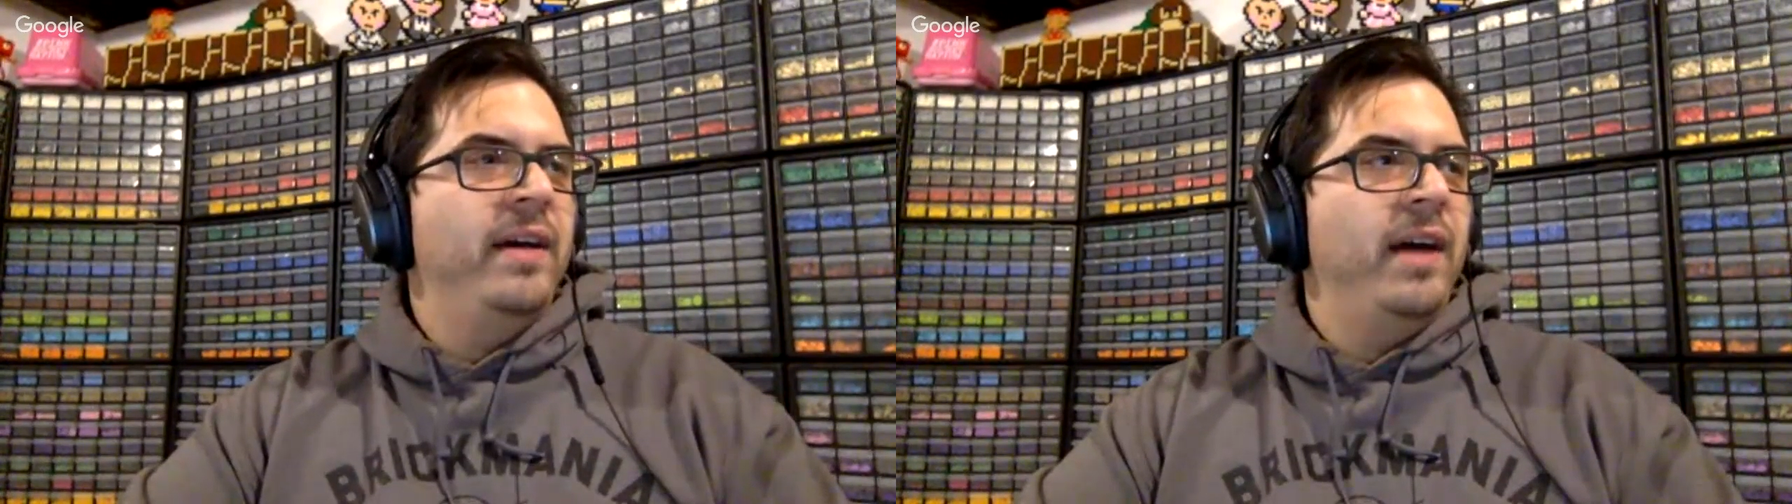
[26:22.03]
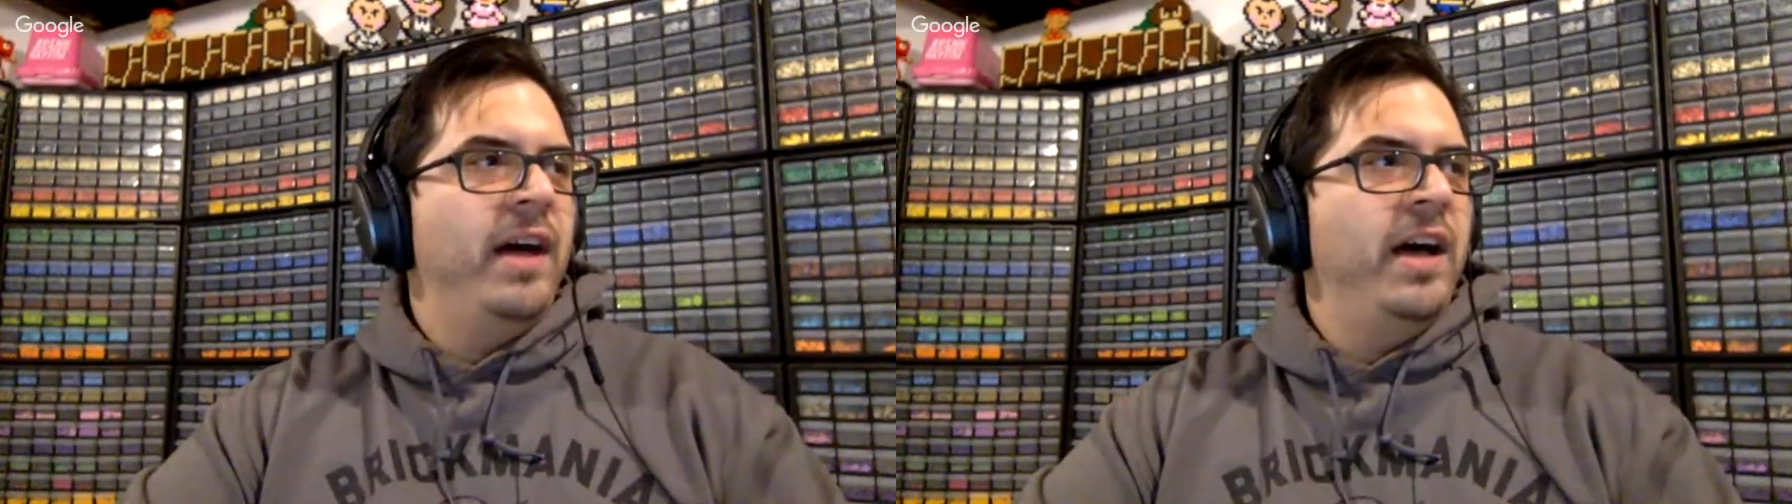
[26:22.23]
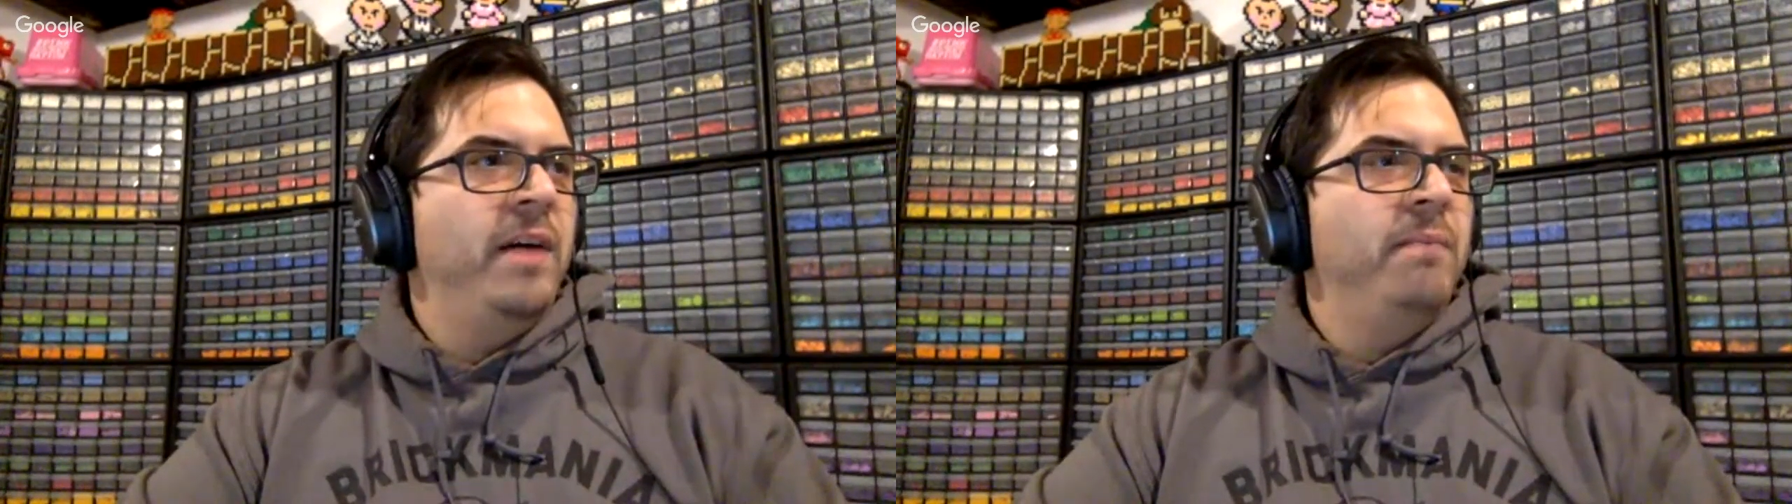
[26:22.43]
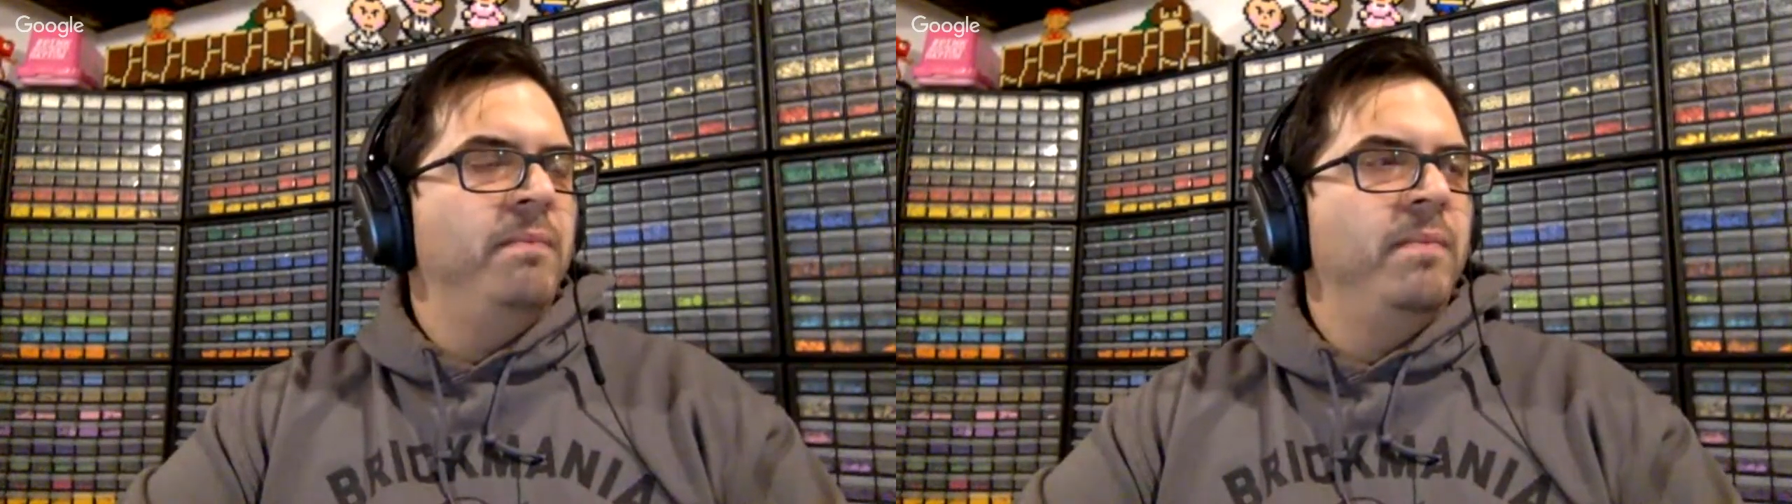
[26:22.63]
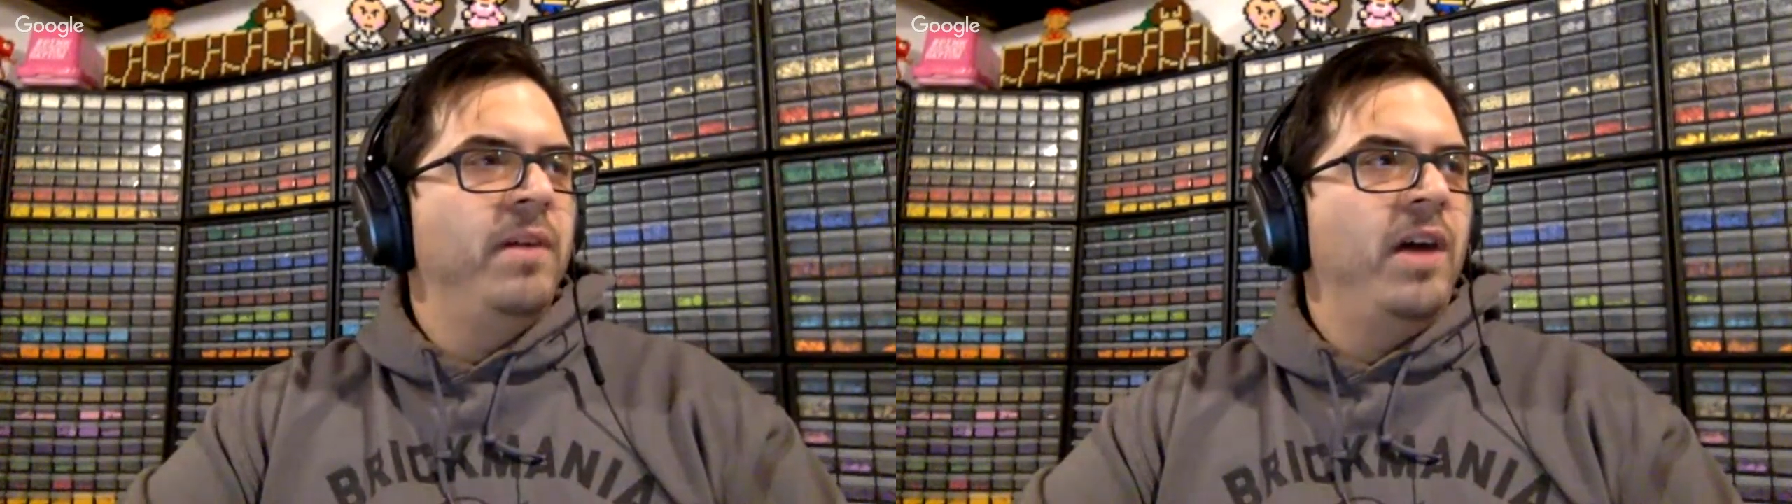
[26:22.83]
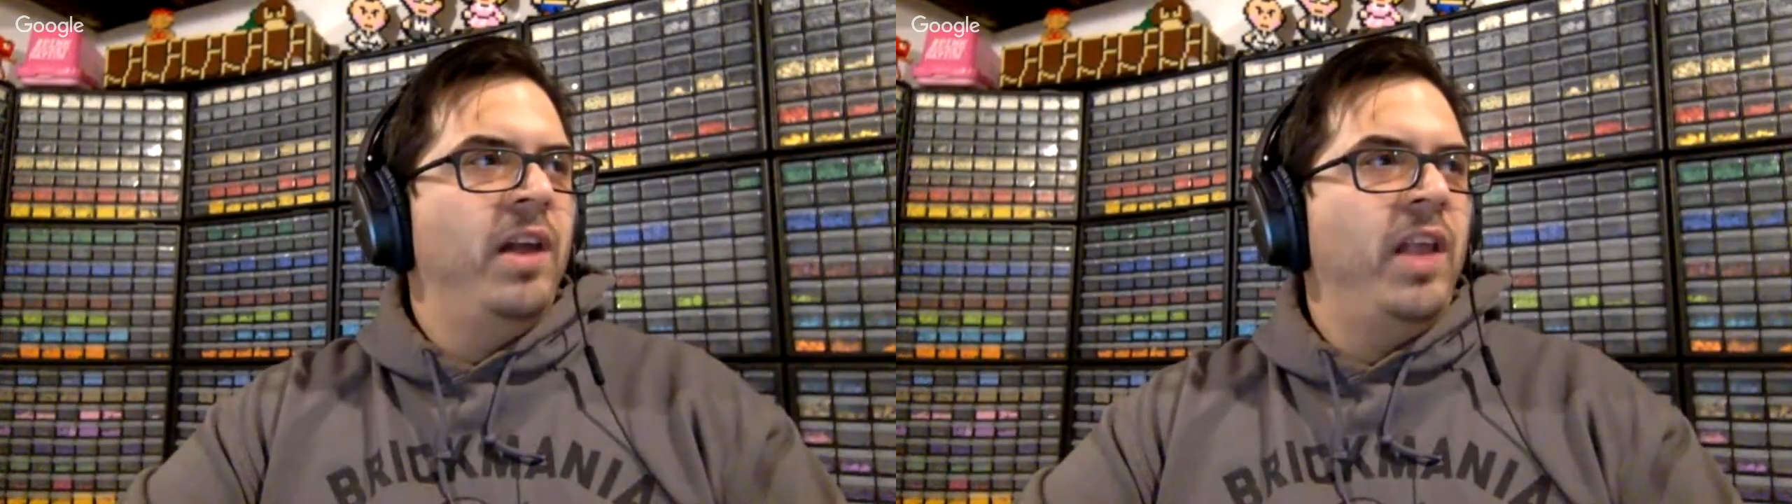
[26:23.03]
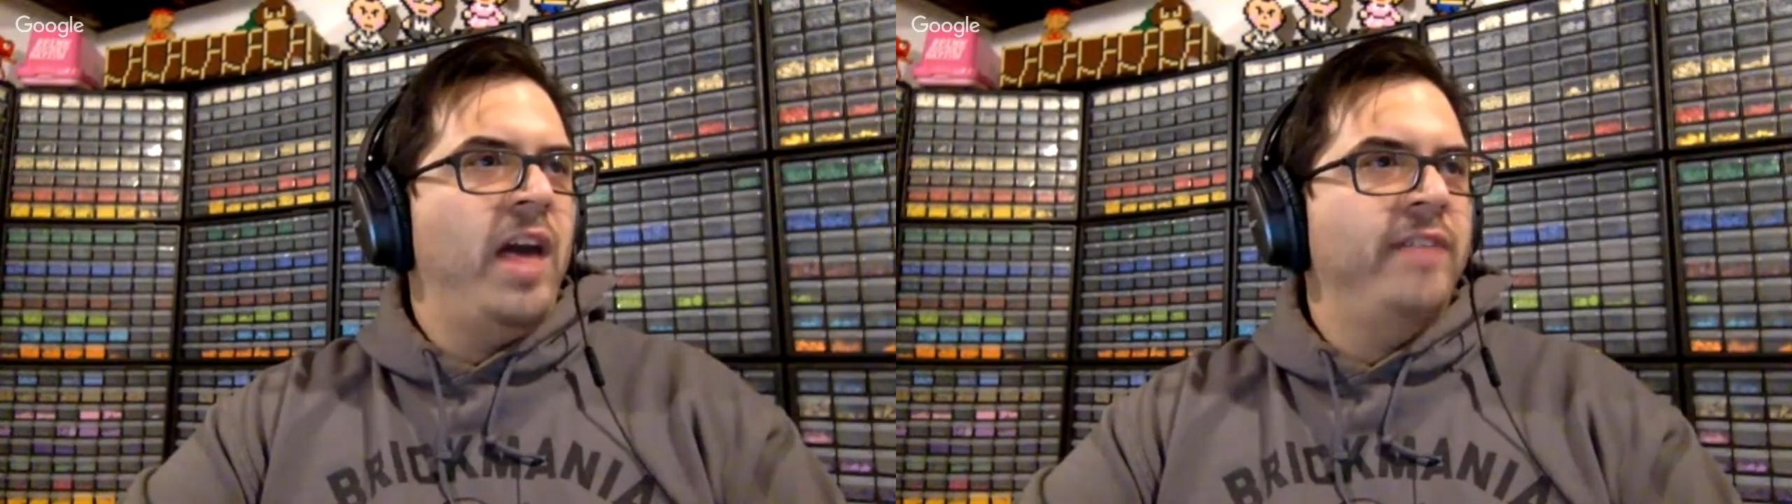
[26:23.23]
a lot of